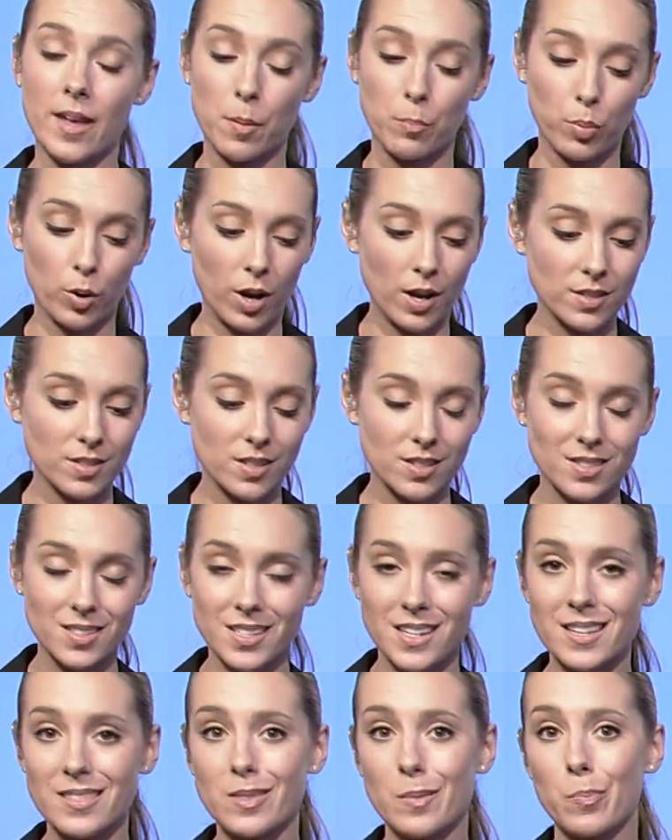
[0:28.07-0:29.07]
That process
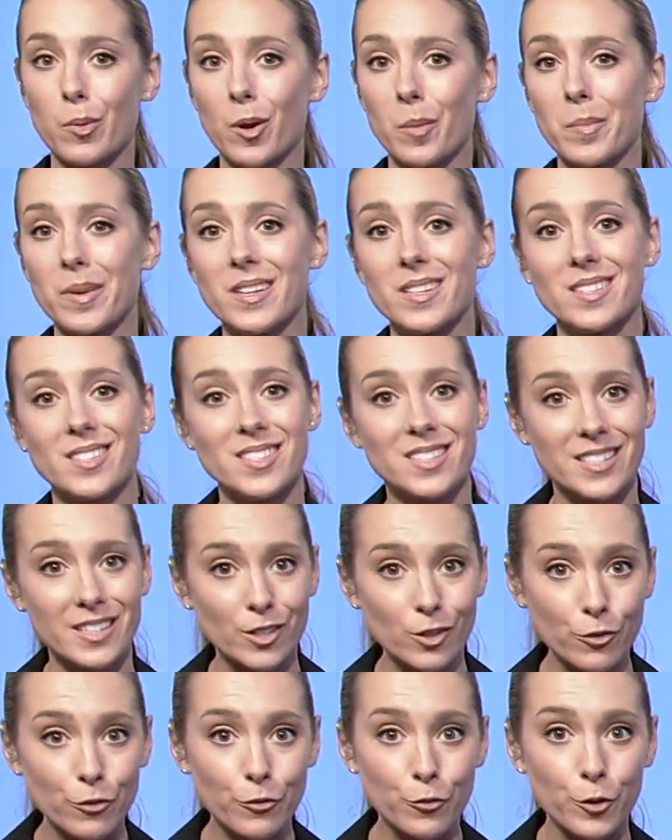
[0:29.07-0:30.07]
to get the permit is
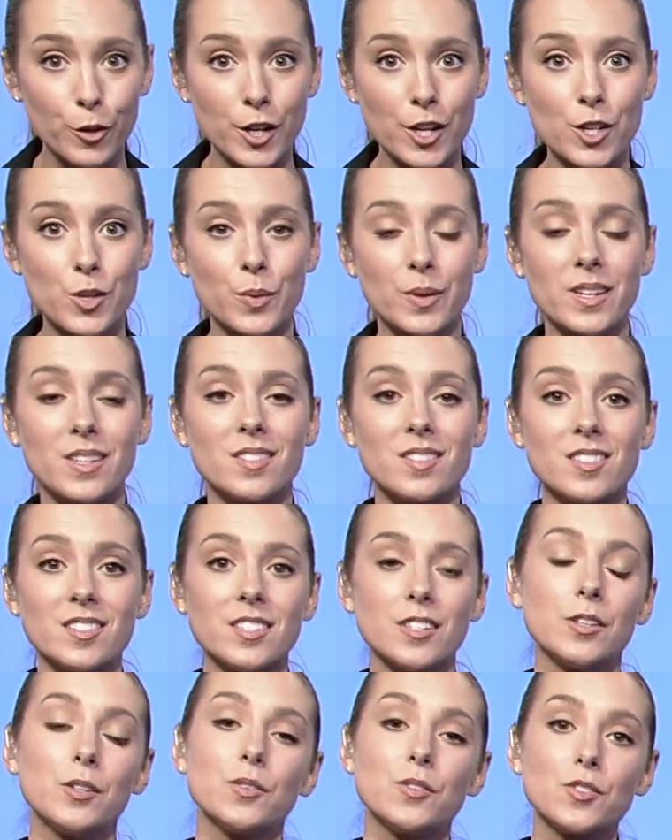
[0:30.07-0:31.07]
still free. You can
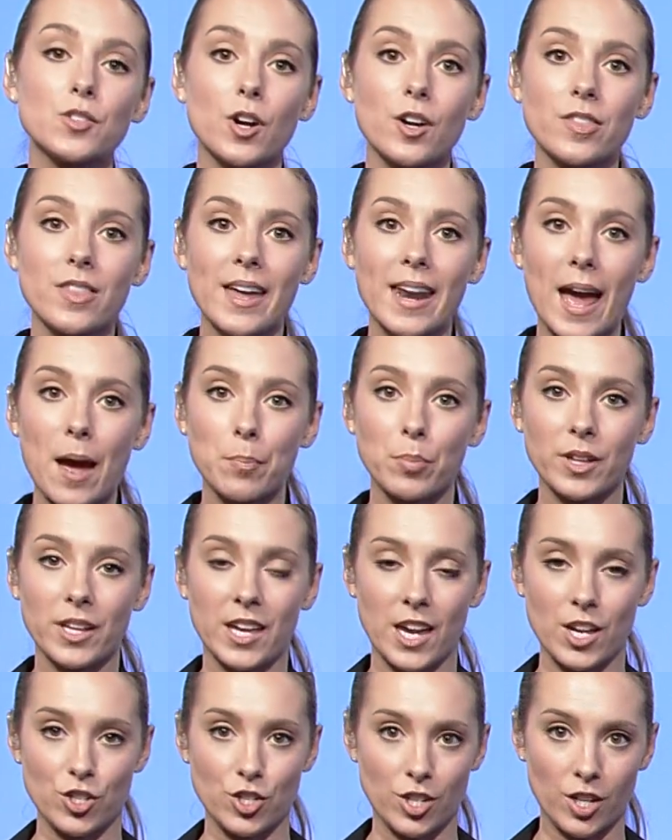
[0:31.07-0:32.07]
still start that
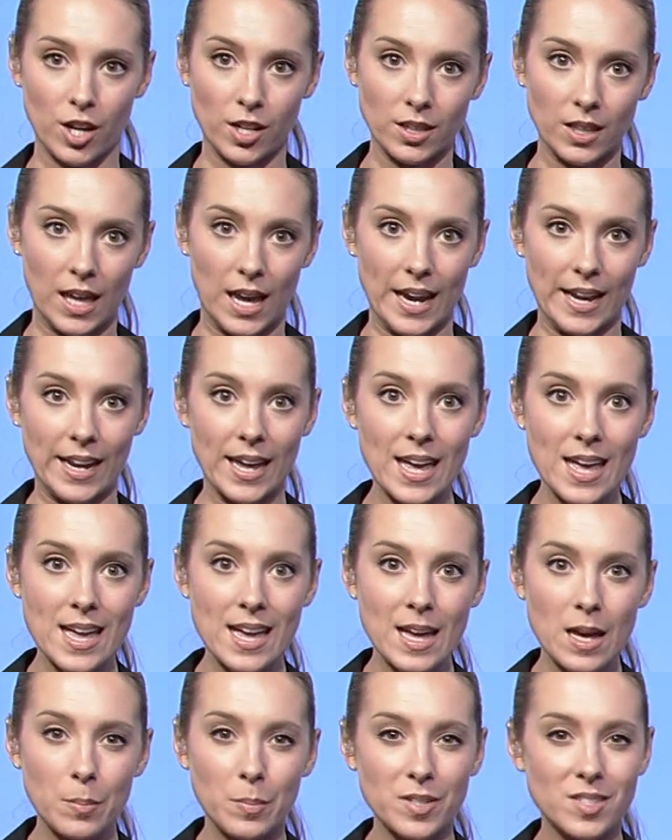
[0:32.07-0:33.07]
application online.
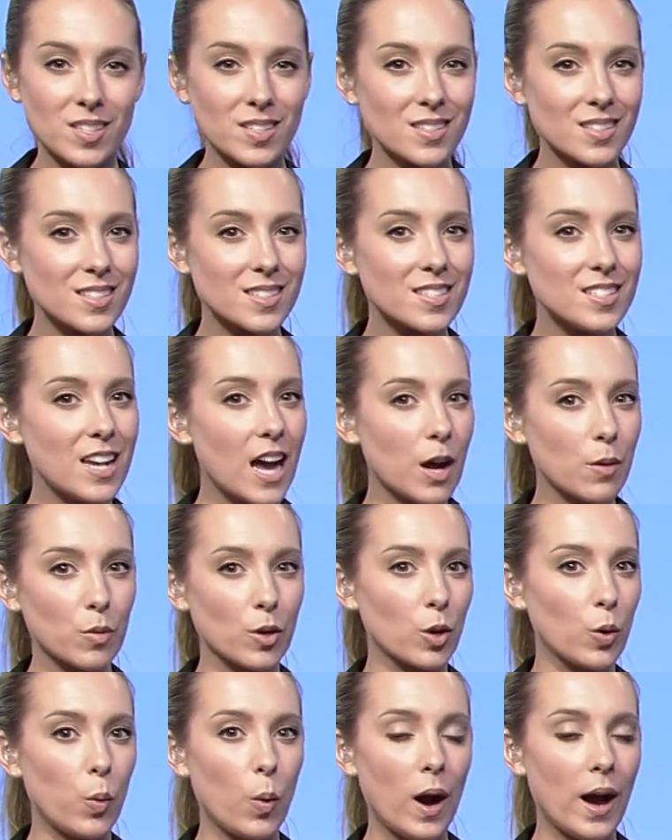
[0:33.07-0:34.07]
But since it's not
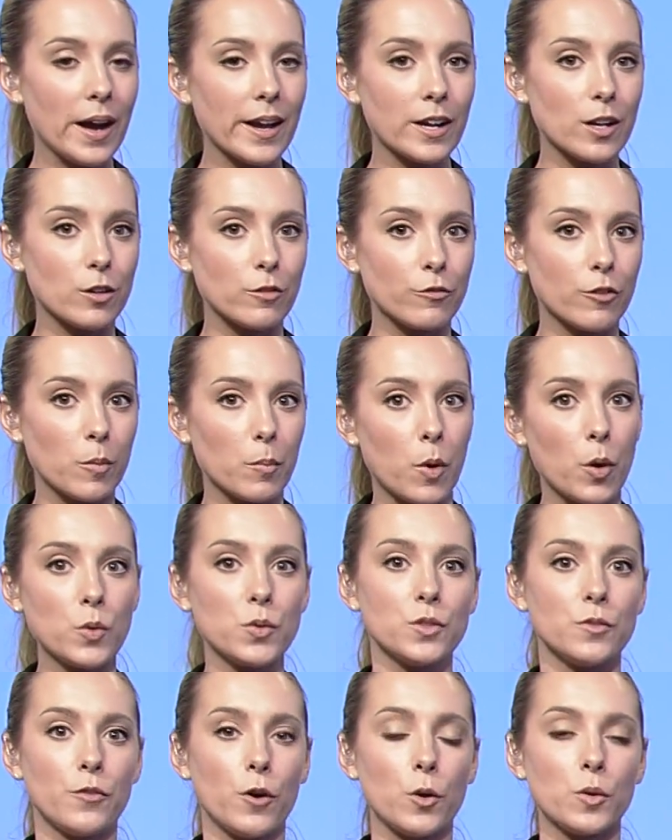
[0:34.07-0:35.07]
required for
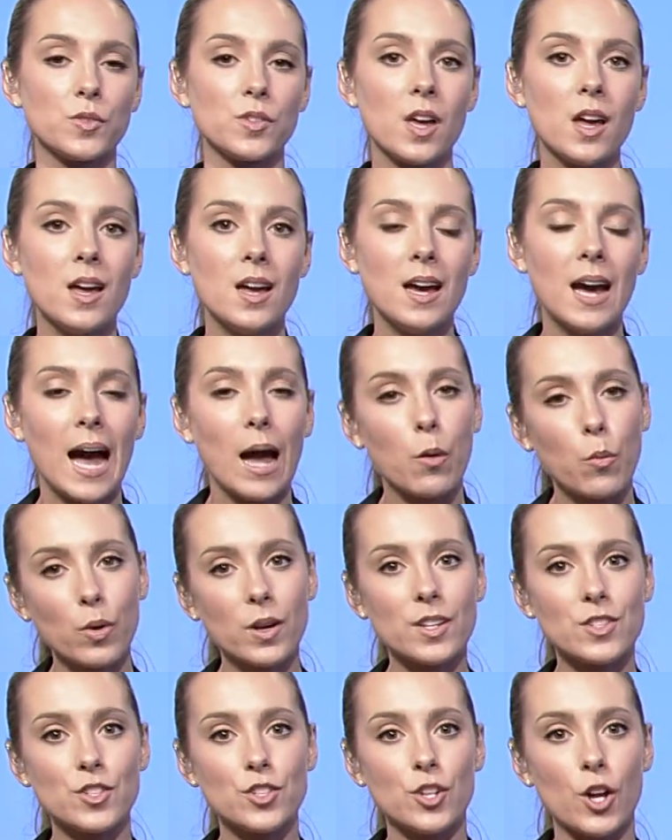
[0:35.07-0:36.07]
most folks, I
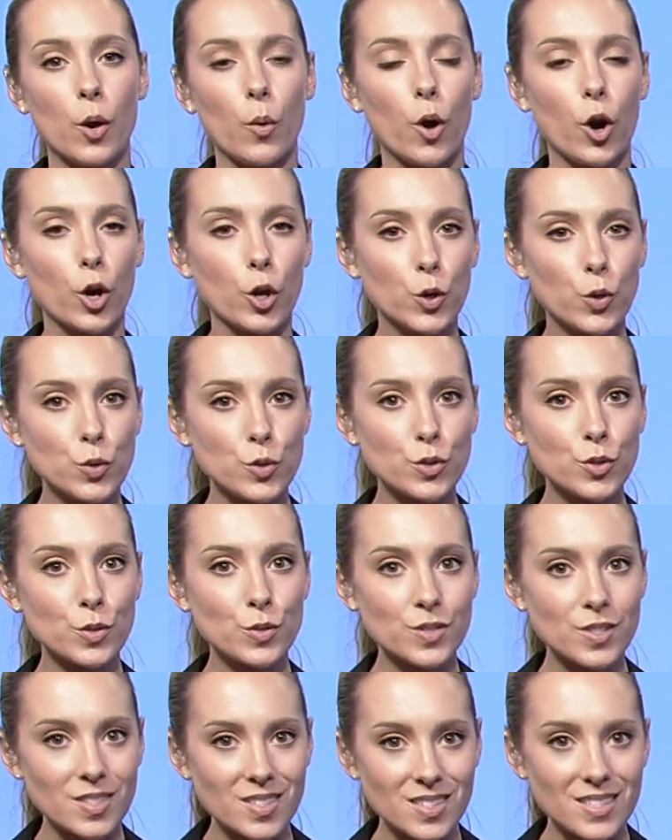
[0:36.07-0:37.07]
wanted to know, are
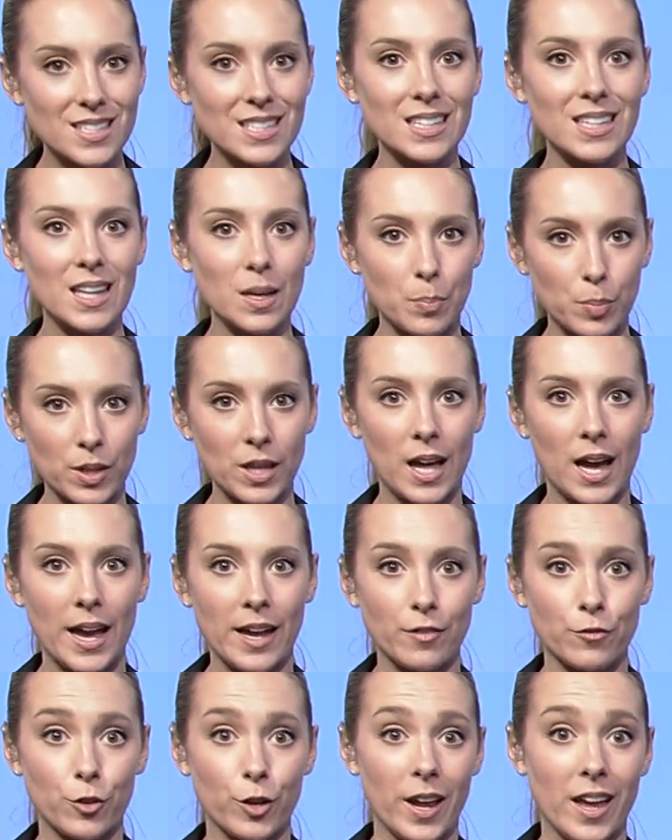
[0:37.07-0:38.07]
Hoosiers still
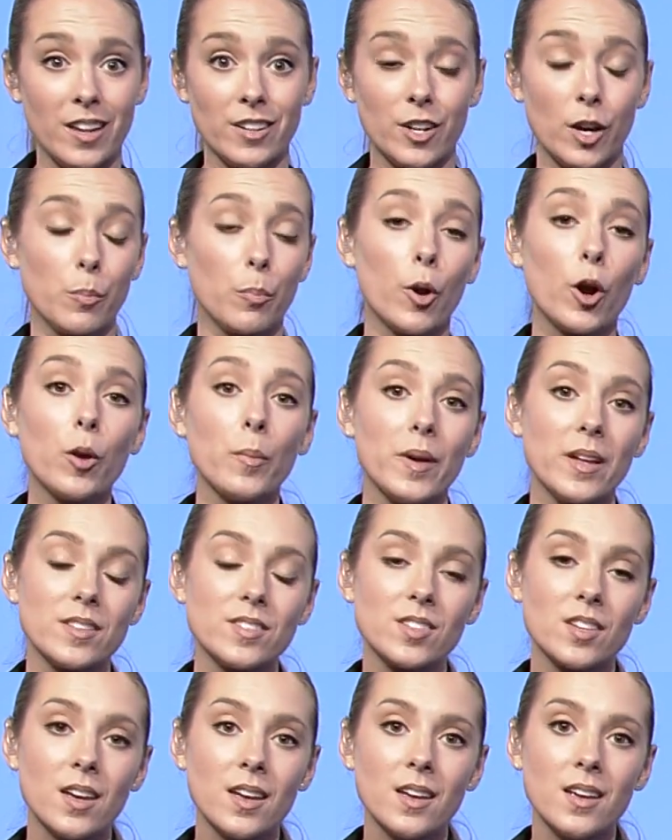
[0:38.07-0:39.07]
applying for handgun
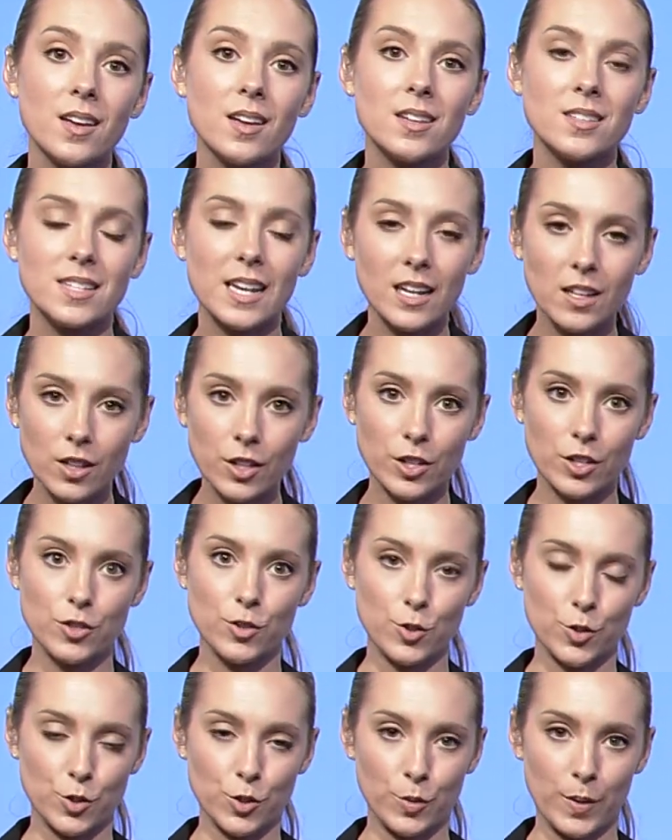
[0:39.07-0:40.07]
permits? Take a look
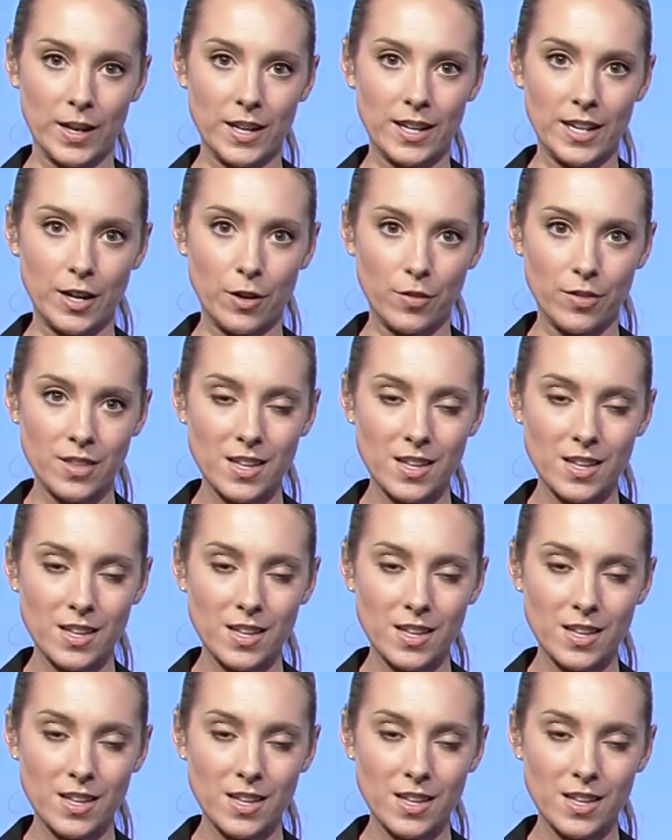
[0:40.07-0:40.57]
at your screen here.